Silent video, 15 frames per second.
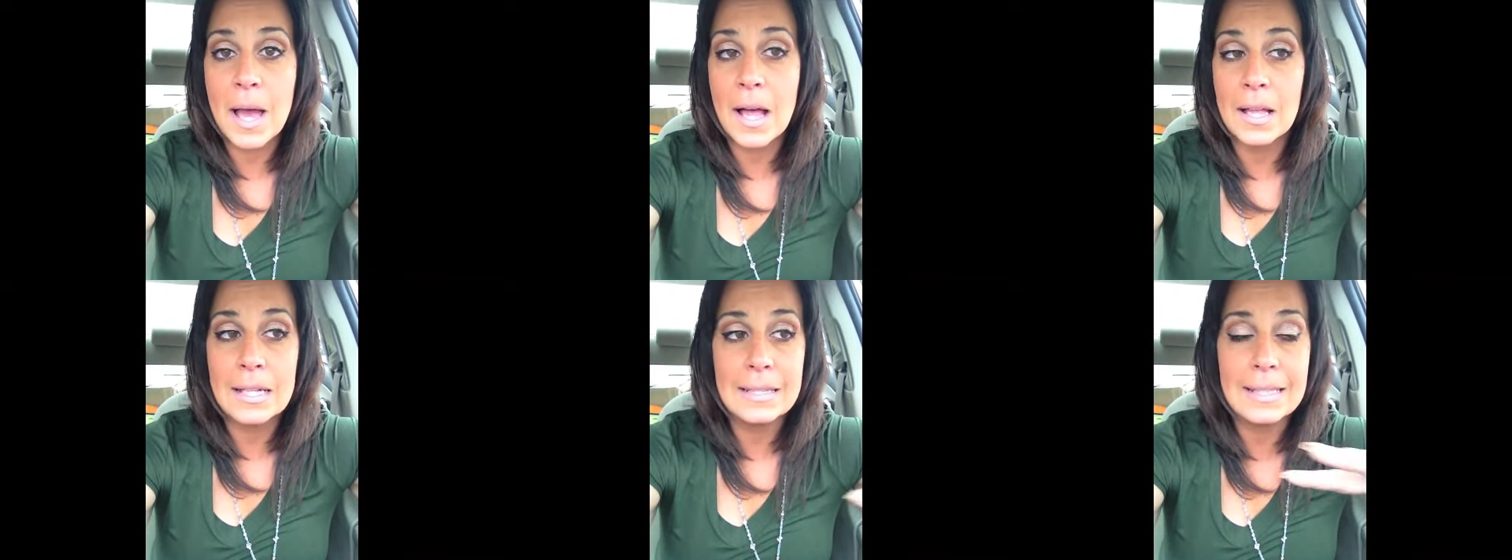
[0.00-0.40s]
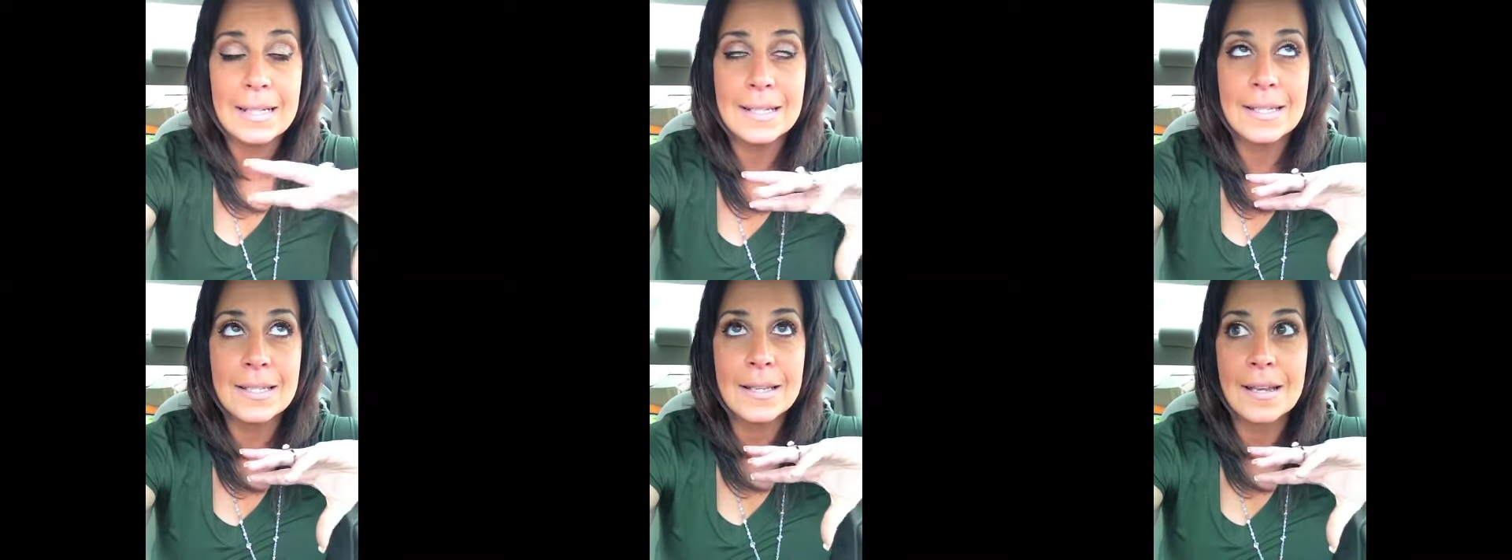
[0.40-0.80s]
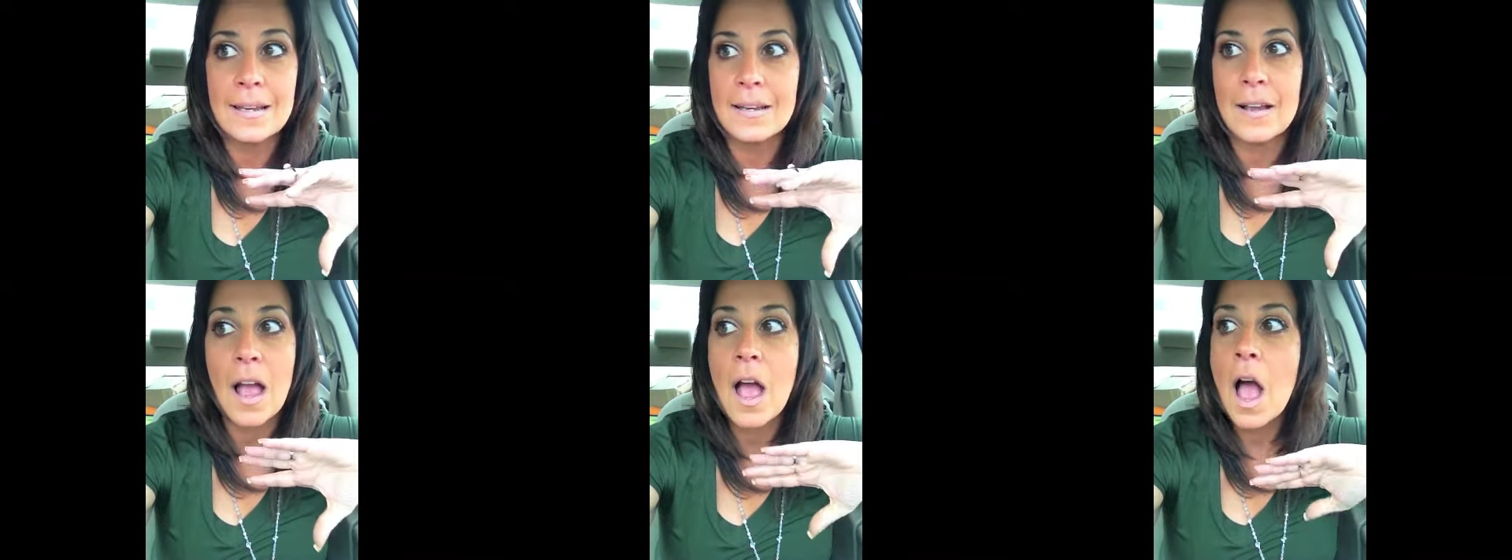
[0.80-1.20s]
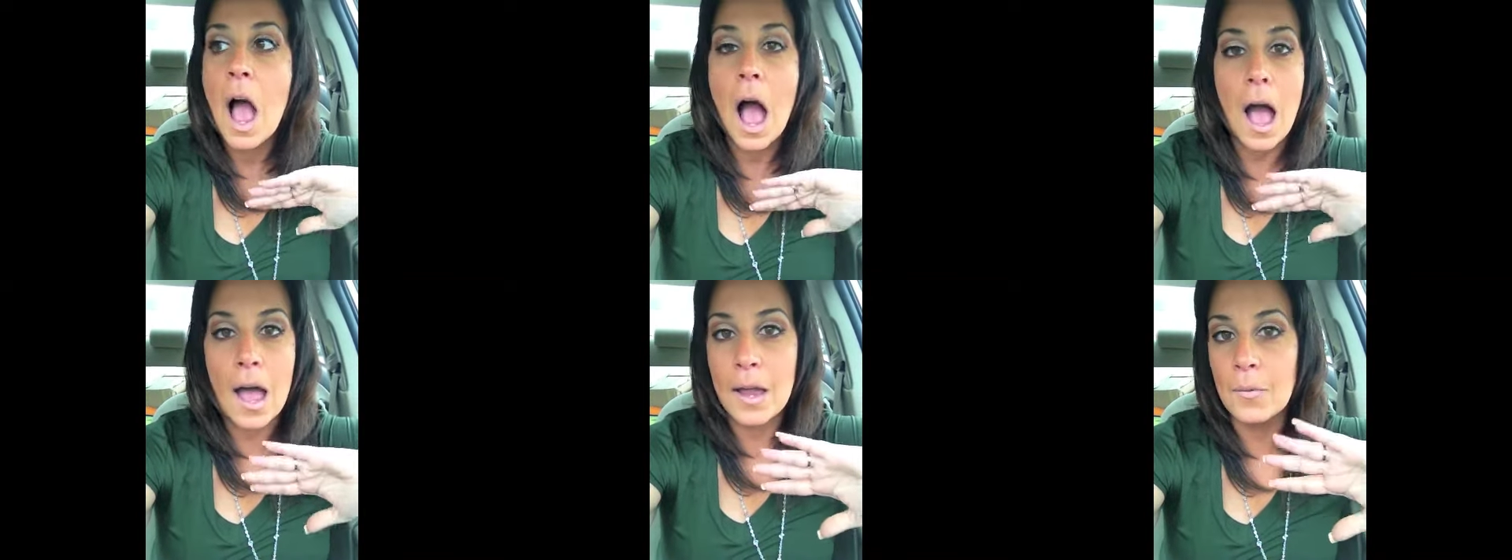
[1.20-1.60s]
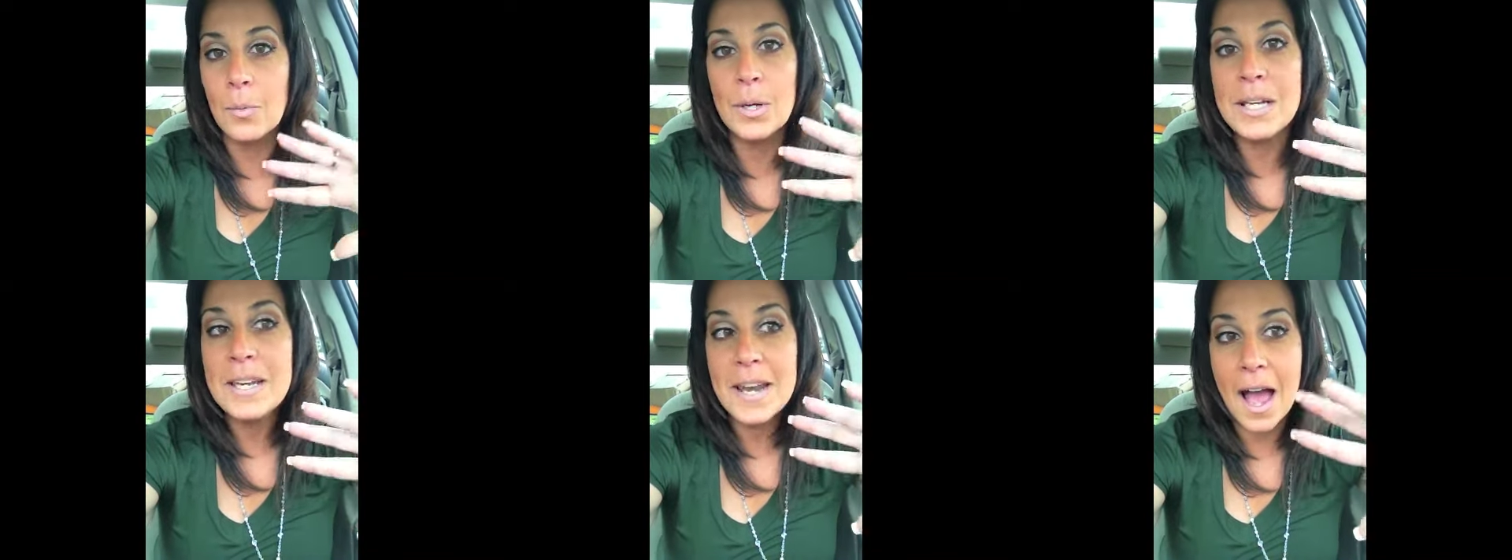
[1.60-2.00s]
I think it's, it, I
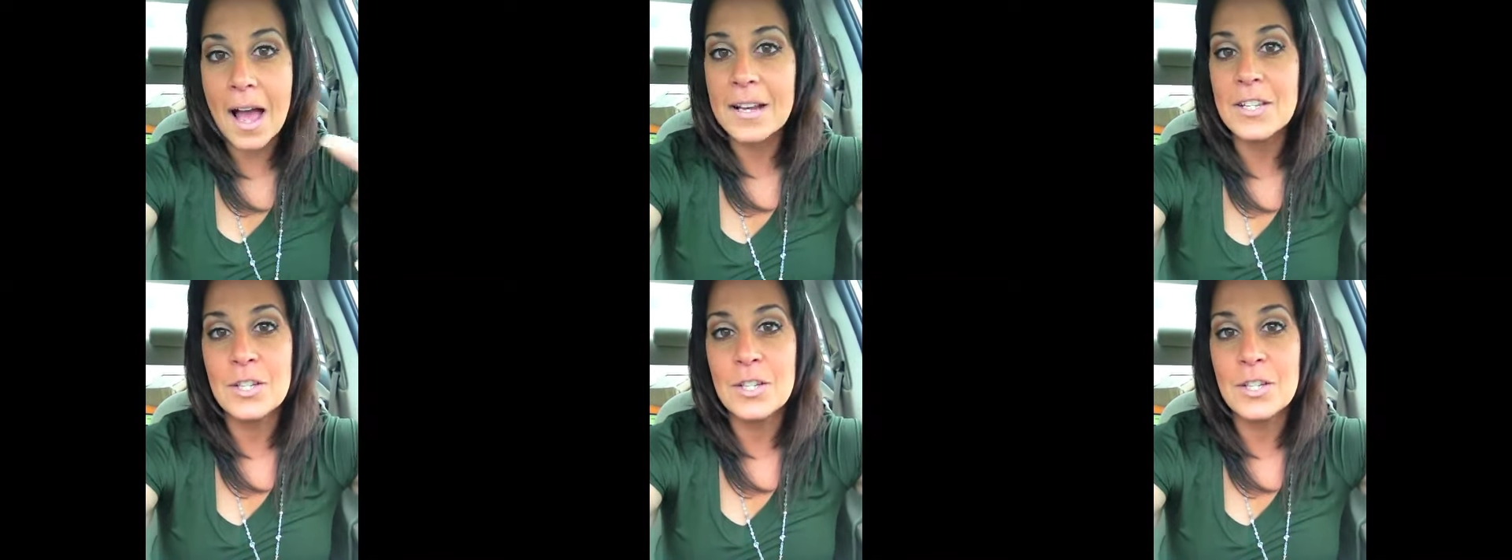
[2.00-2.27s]
would not